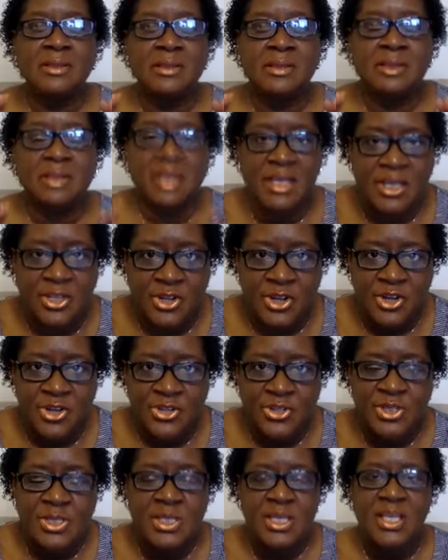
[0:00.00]

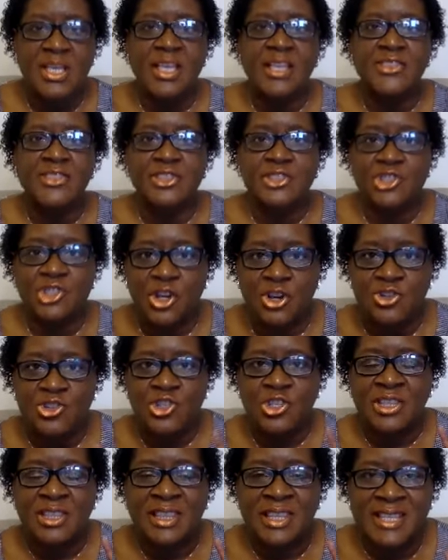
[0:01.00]
Leaders in the church,
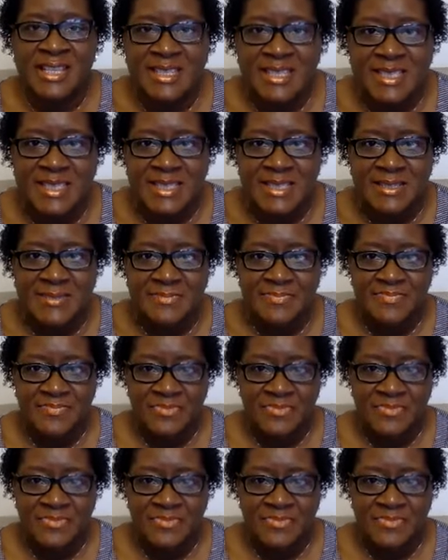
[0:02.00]
listen.